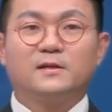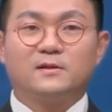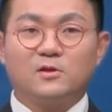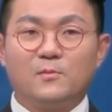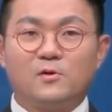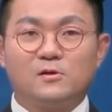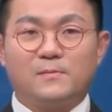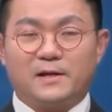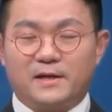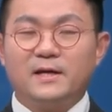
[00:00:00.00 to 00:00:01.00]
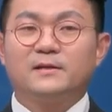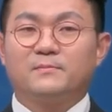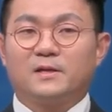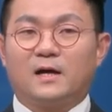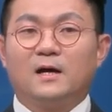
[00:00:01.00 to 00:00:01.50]
The second cause
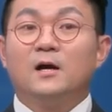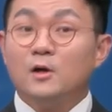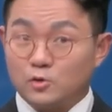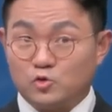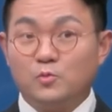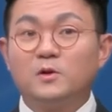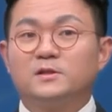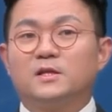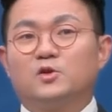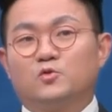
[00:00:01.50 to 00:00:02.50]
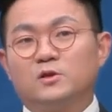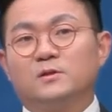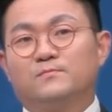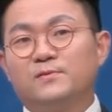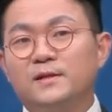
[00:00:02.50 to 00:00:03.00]
of bleeding is
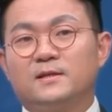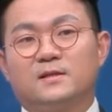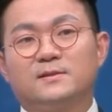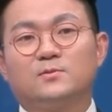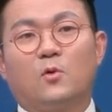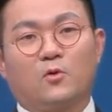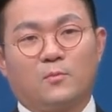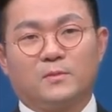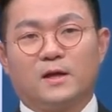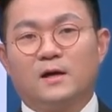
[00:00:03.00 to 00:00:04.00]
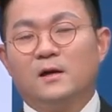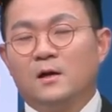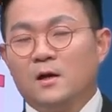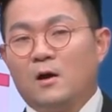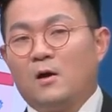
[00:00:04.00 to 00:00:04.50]
from bleeding disorder.